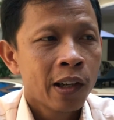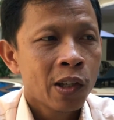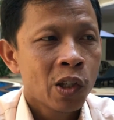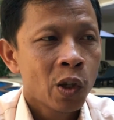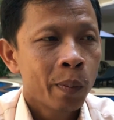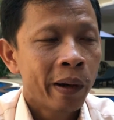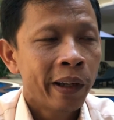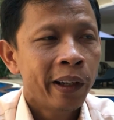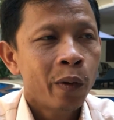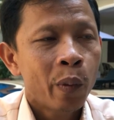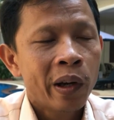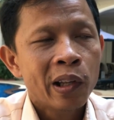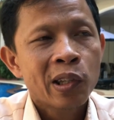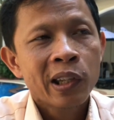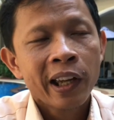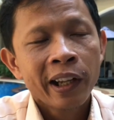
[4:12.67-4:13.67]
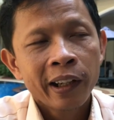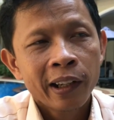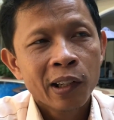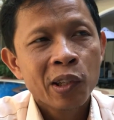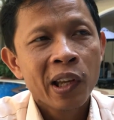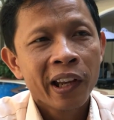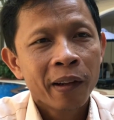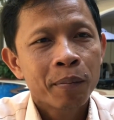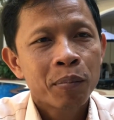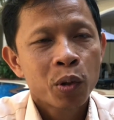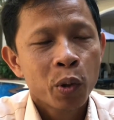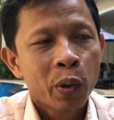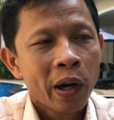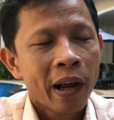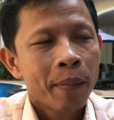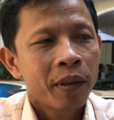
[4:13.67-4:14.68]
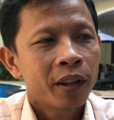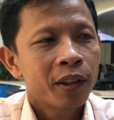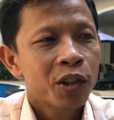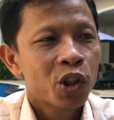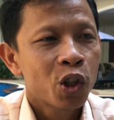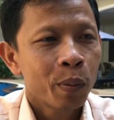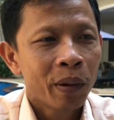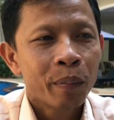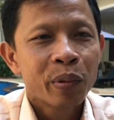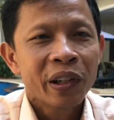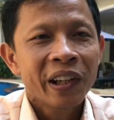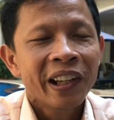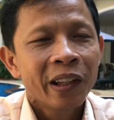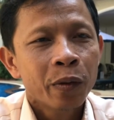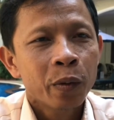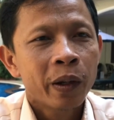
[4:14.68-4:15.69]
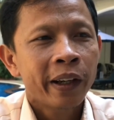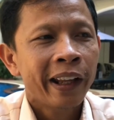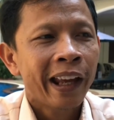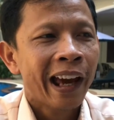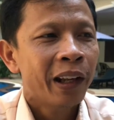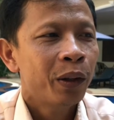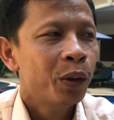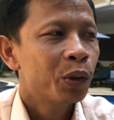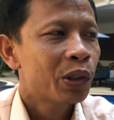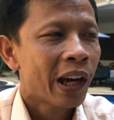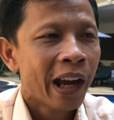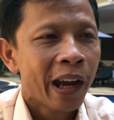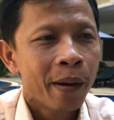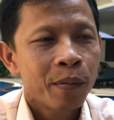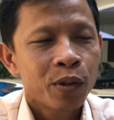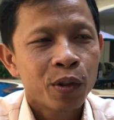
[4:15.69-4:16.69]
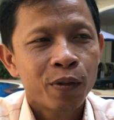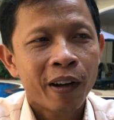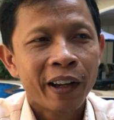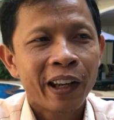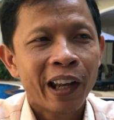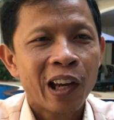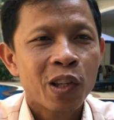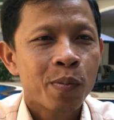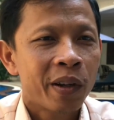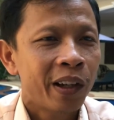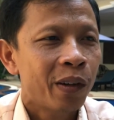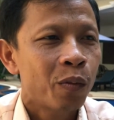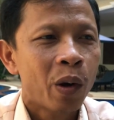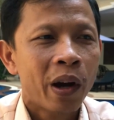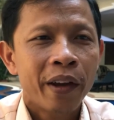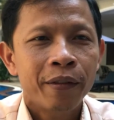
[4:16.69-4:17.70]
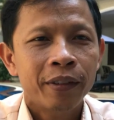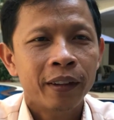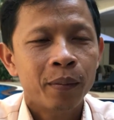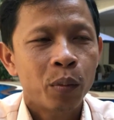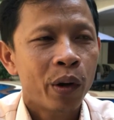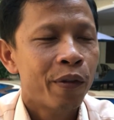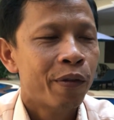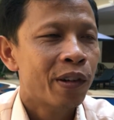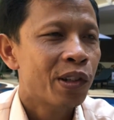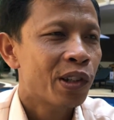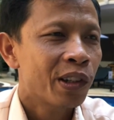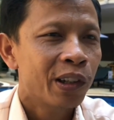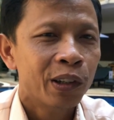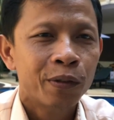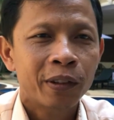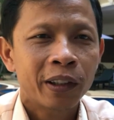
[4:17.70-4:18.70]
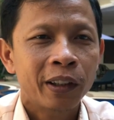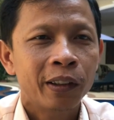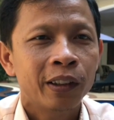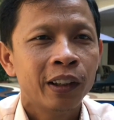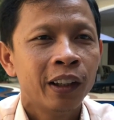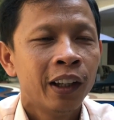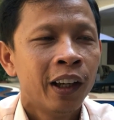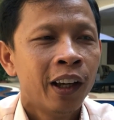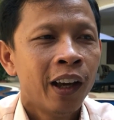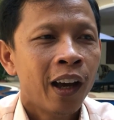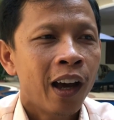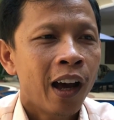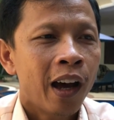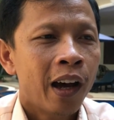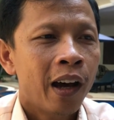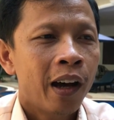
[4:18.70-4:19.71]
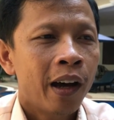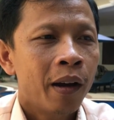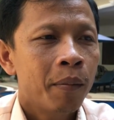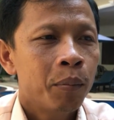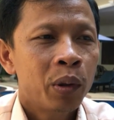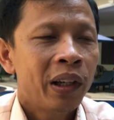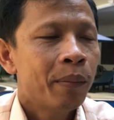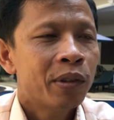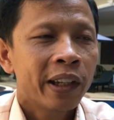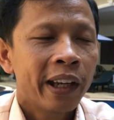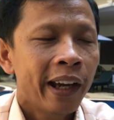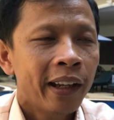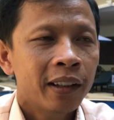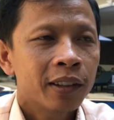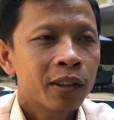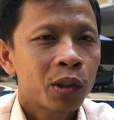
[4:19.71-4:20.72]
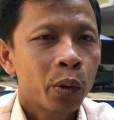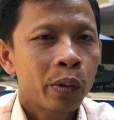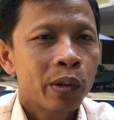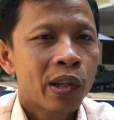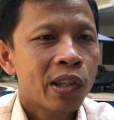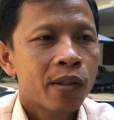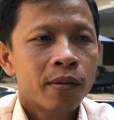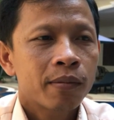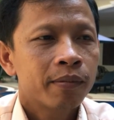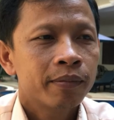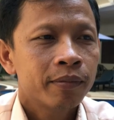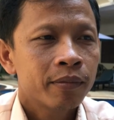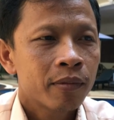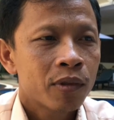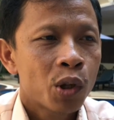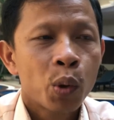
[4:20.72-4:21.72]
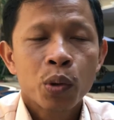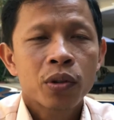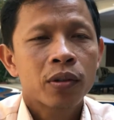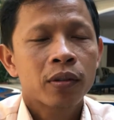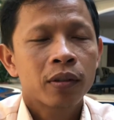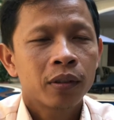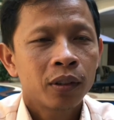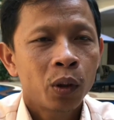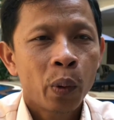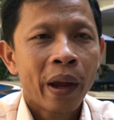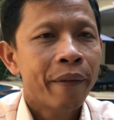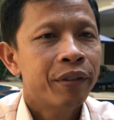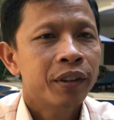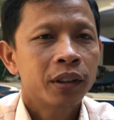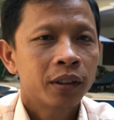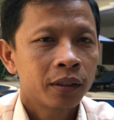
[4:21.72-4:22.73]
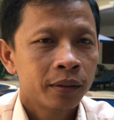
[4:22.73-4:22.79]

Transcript: So, but then when they started the second program, the human breeding one, they had no time to find husband and wife and boyfriends and girlfriend, uh, put them together. So just chose whoever.